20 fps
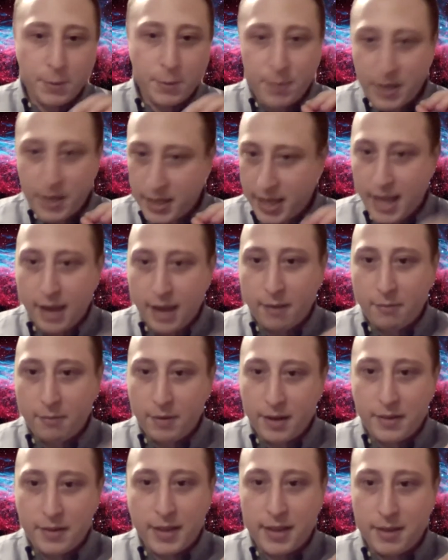But you can't
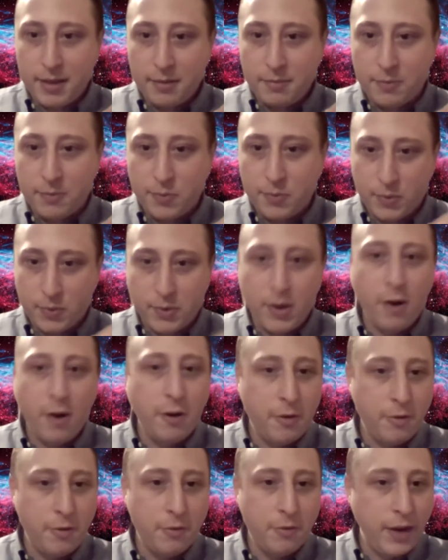really
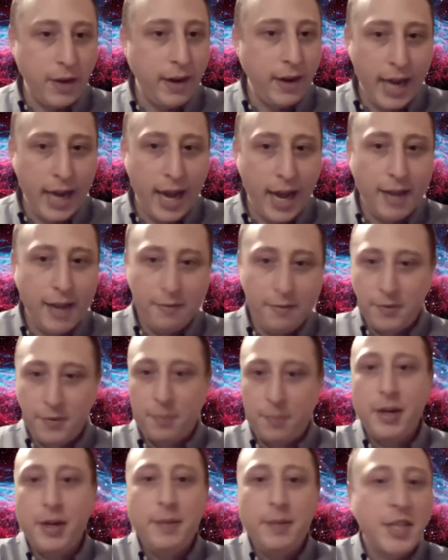go very high for
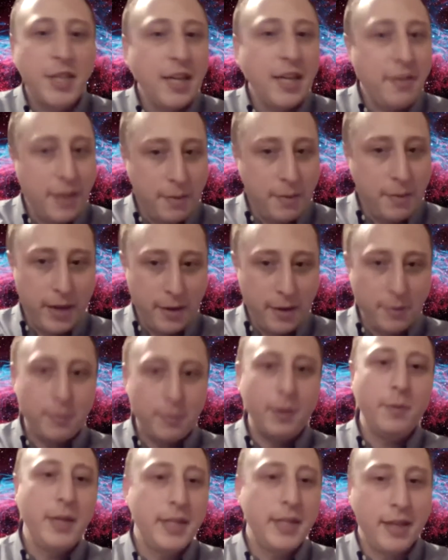pretty much anything bigger than
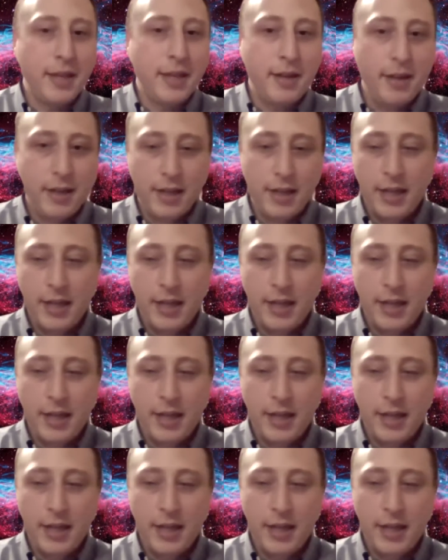what we did.